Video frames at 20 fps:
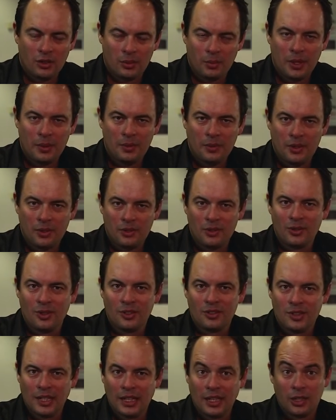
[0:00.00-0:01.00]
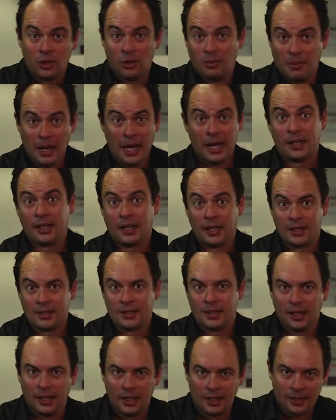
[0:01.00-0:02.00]
or the people that do the selling or marketing and
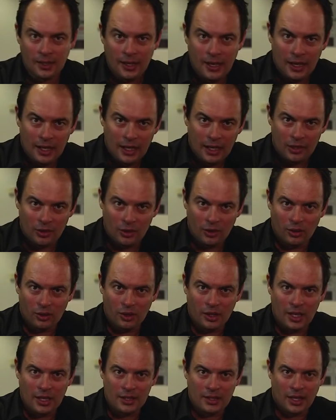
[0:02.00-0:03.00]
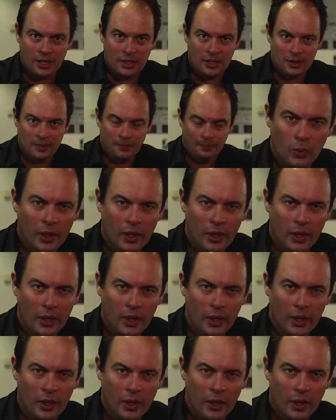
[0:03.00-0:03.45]
selling in your organisation,